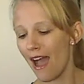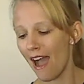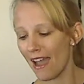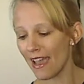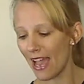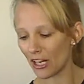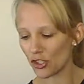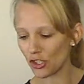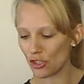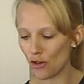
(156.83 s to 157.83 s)
I
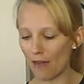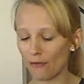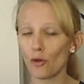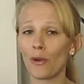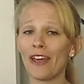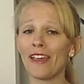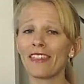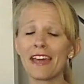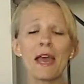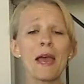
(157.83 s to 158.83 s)
actually travel with
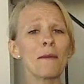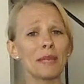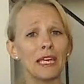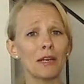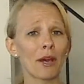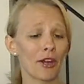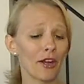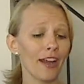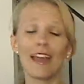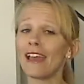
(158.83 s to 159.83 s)
peanut butter